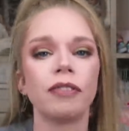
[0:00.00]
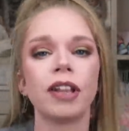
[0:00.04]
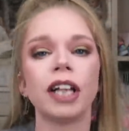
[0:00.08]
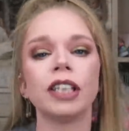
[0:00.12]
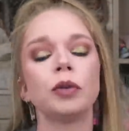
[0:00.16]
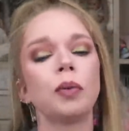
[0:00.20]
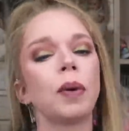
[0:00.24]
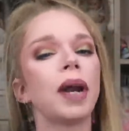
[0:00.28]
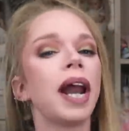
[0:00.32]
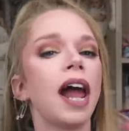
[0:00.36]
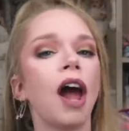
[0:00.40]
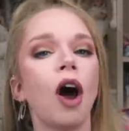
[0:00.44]

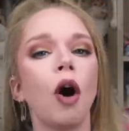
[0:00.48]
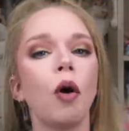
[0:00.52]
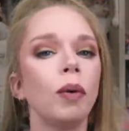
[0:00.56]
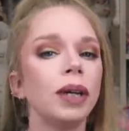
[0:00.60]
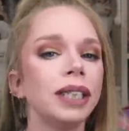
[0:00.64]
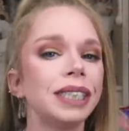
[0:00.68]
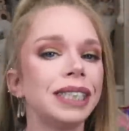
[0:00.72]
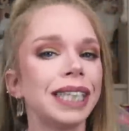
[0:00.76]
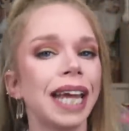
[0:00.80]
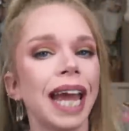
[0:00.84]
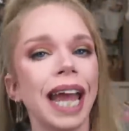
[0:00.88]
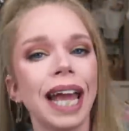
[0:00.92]
That's what I
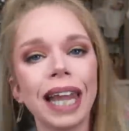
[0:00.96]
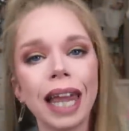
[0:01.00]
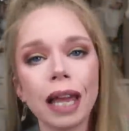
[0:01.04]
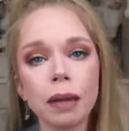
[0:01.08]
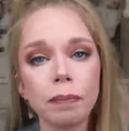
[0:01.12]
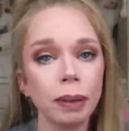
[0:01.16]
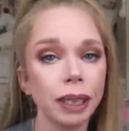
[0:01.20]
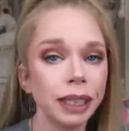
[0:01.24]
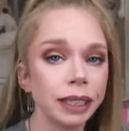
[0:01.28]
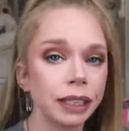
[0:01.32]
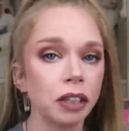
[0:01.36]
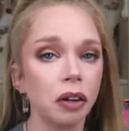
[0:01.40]
always say,
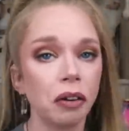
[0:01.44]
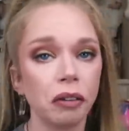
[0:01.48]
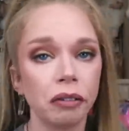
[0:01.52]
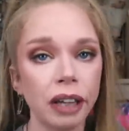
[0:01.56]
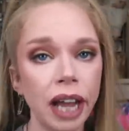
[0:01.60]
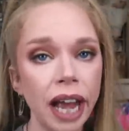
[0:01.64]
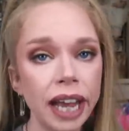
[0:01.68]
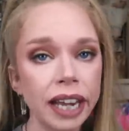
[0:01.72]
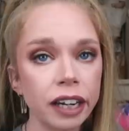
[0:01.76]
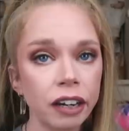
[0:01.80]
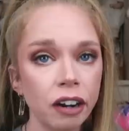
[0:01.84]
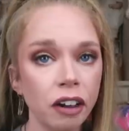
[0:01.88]
like, please don't
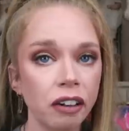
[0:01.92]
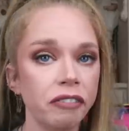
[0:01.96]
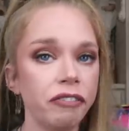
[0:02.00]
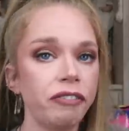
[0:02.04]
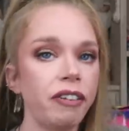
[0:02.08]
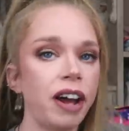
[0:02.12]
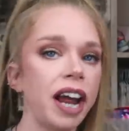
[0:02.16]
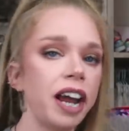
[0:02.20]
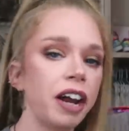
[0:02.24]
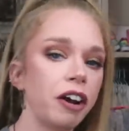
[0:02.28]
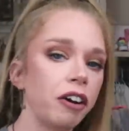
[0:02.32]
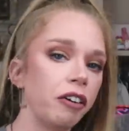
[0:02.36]
light it on
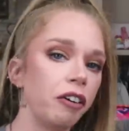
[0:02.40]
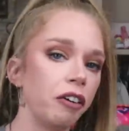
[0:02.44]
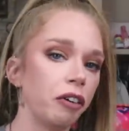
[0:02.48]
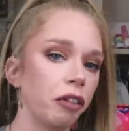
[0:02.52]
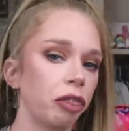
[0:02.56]
fire